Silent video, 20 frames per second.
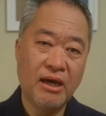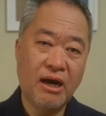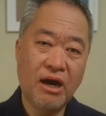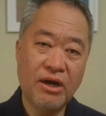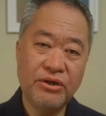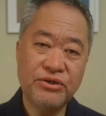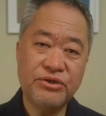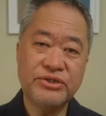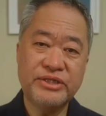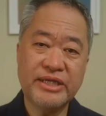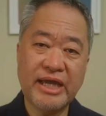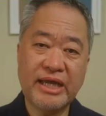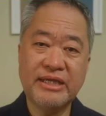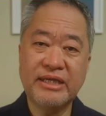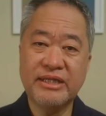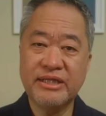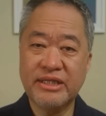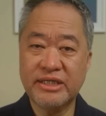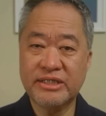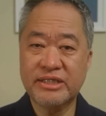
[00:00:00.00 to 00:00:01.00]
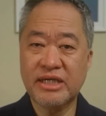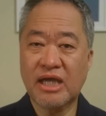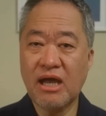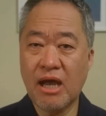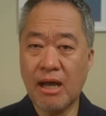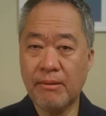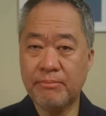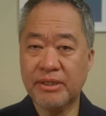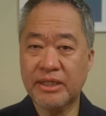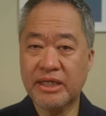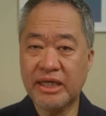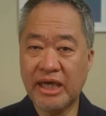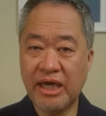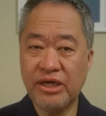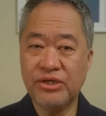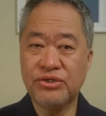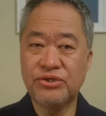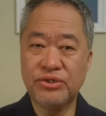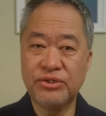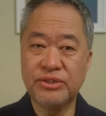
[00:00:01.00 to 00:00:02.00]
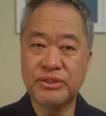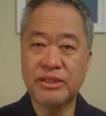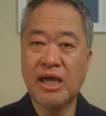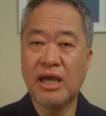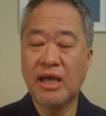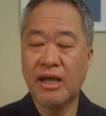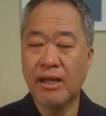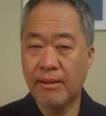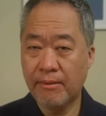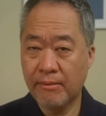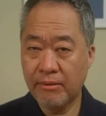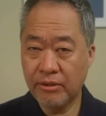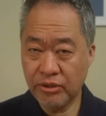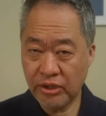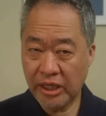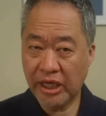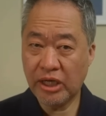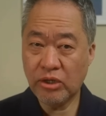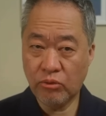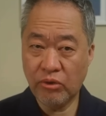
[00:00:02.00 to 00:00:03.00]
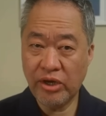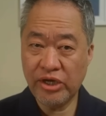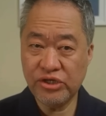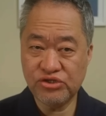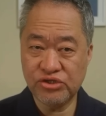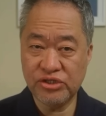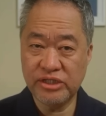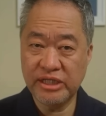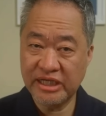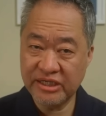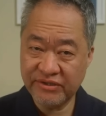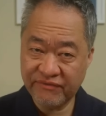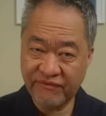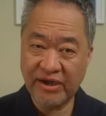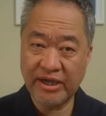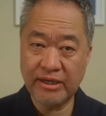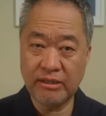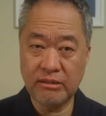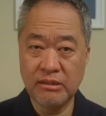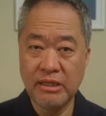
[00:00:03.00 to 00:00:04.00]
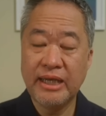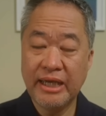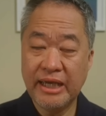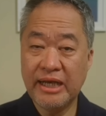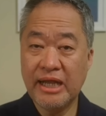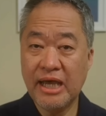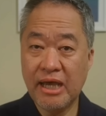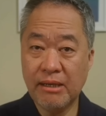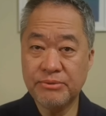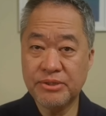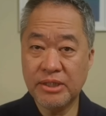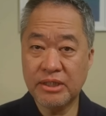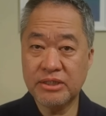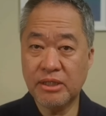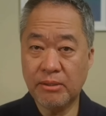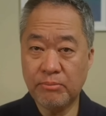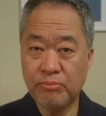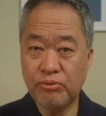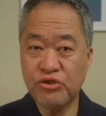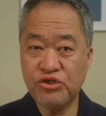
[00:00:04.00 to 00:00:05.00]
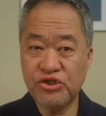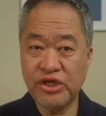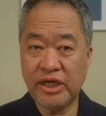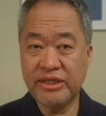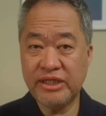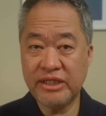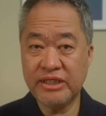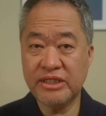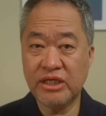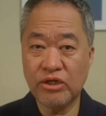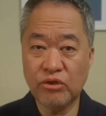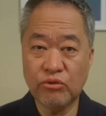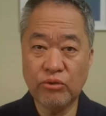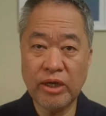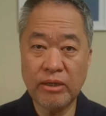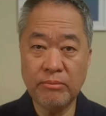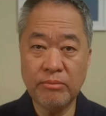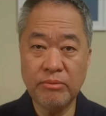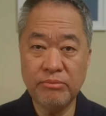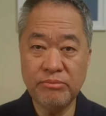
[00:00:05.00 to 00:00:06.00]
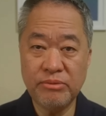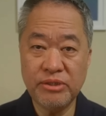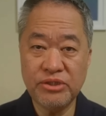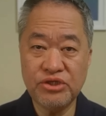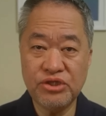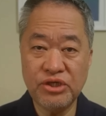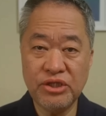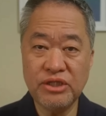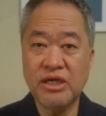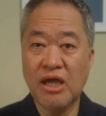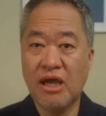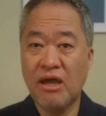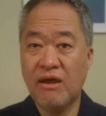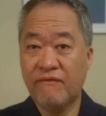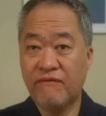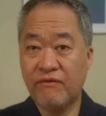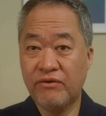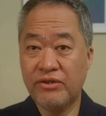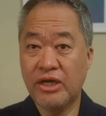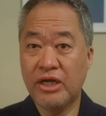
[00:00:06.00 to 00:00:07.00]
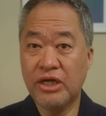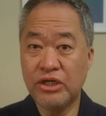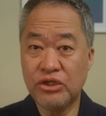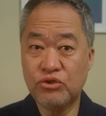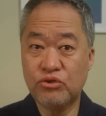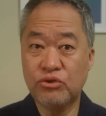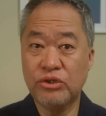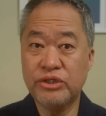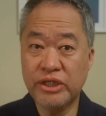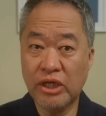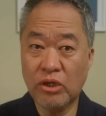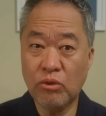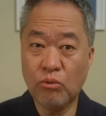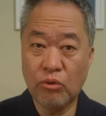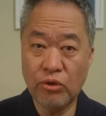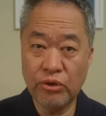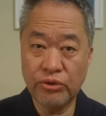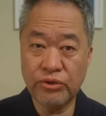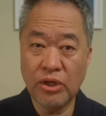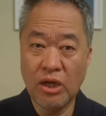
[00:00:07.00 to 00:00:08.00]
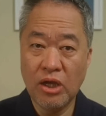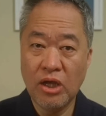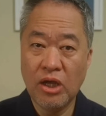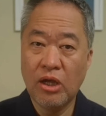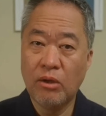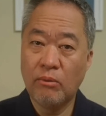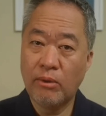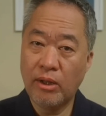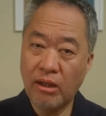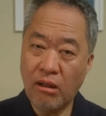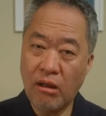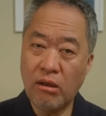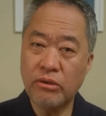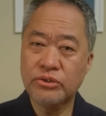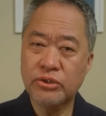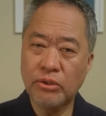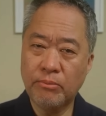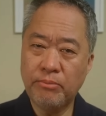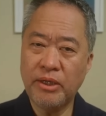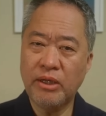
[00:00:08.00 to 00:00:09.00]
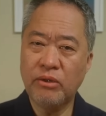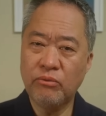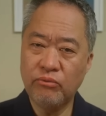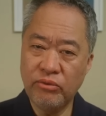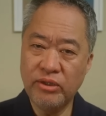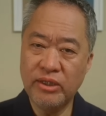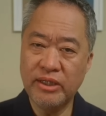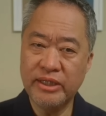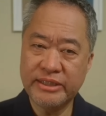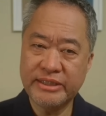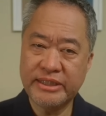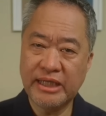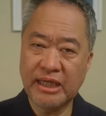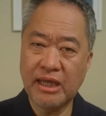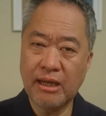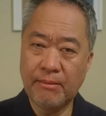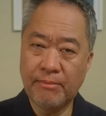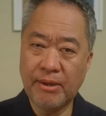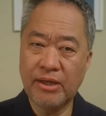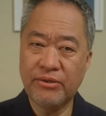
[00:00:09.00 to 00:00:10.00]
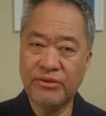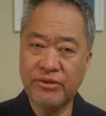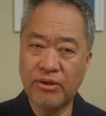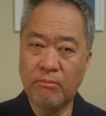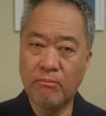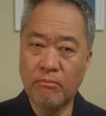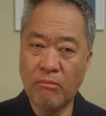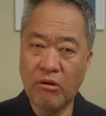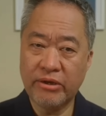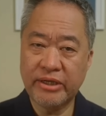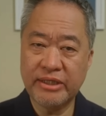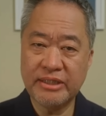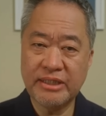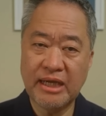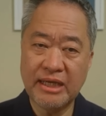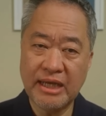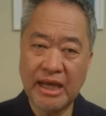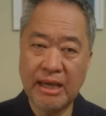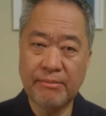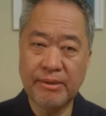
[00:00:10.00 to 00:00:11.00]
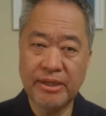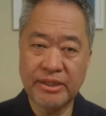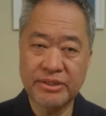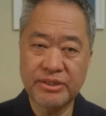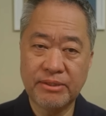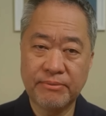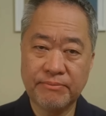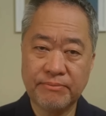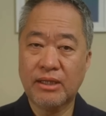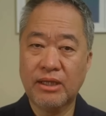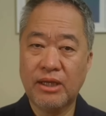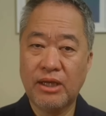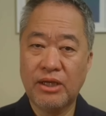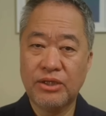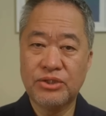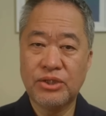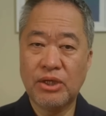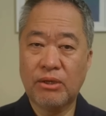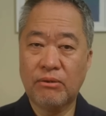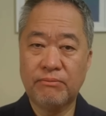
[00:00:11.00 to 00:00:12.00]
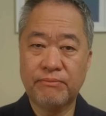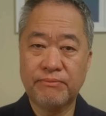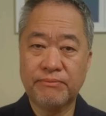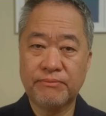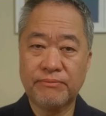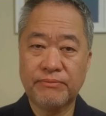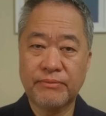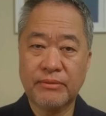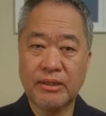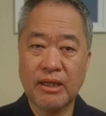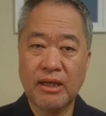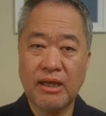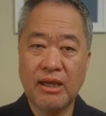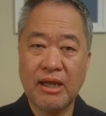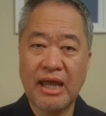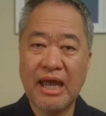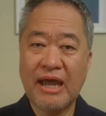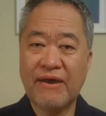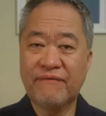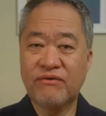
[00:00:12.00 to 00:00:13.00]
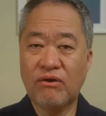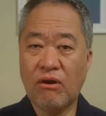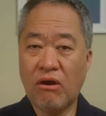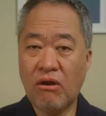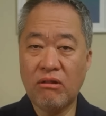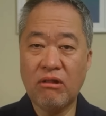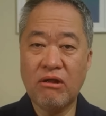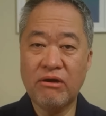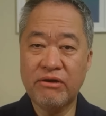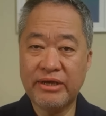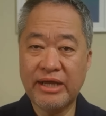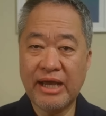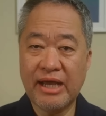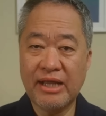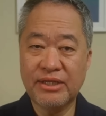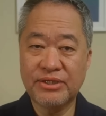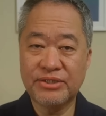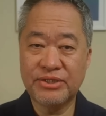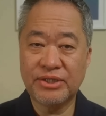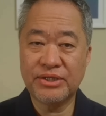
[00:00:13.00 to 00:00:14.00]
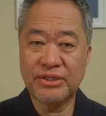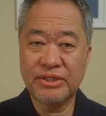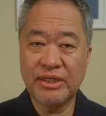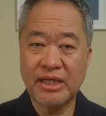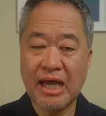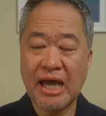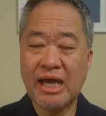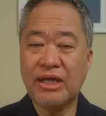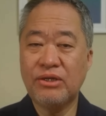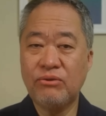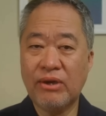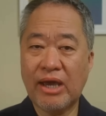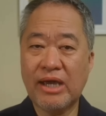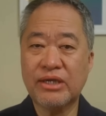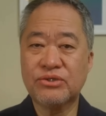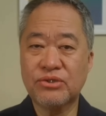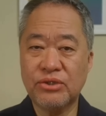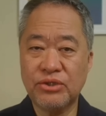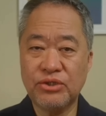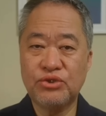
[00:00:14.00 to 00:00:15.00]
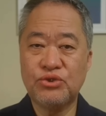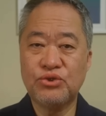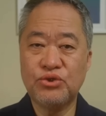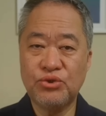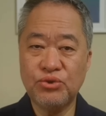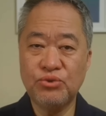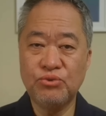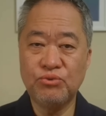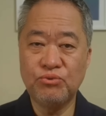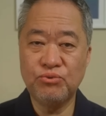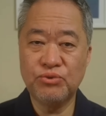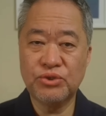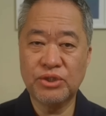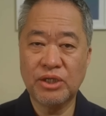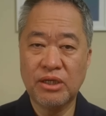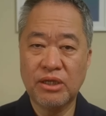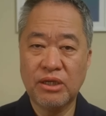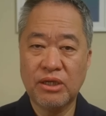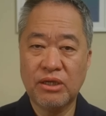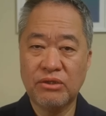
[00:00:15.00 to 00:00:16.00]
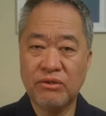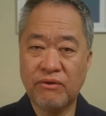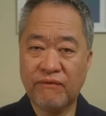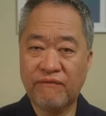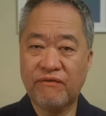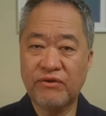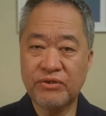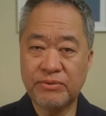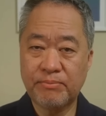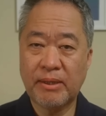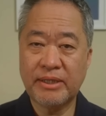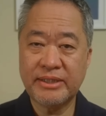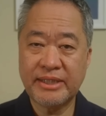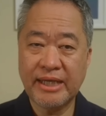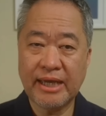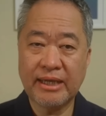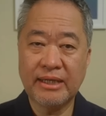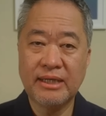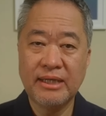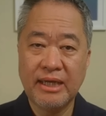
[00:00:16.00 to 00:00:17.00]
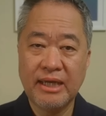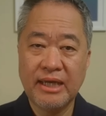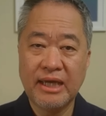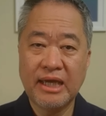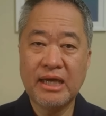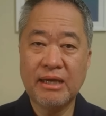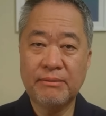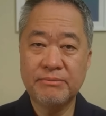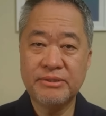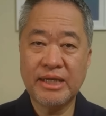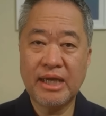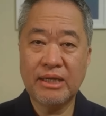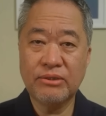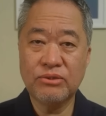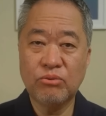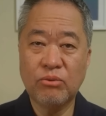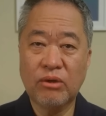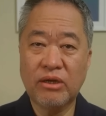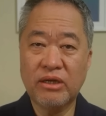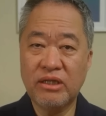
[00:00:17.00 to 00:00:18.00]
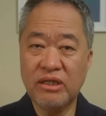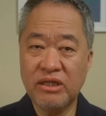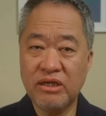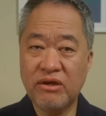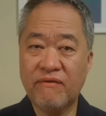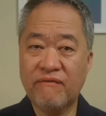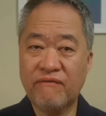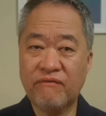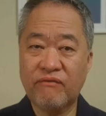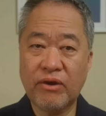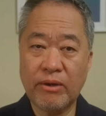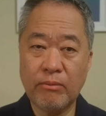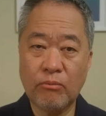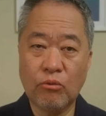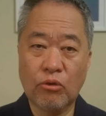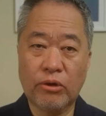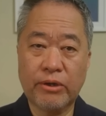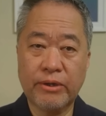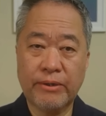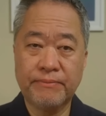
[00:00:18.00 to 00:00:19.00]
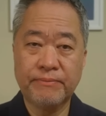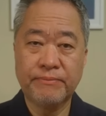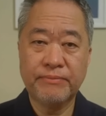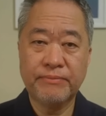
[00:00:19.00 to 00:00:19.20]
Understanding this complications equation is vital. It helps us appreciate these incredible machines for their intrinsic worth while also being realistic about their market dynamics. So, after all our analysis, how do you actually choose your first Patek? It comes down to a clear framework.